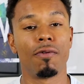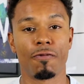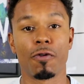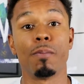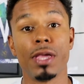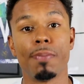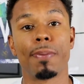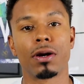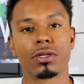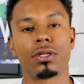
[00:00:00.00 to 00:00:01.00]
for me
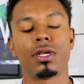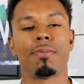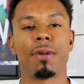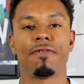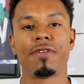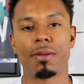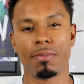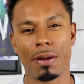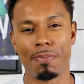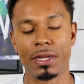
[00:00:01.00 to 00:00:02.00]
personally and my family,
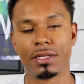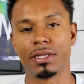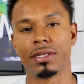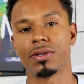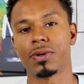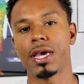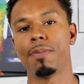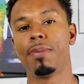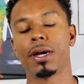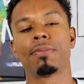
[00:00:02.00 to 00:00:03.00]
my businesses, okay?
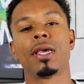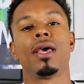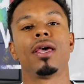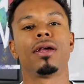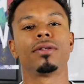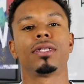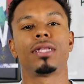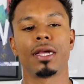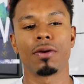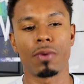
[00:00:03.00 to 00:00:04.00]
But here's the
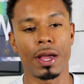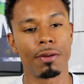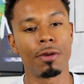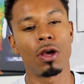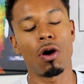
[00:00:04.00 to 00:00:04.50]
thing, right?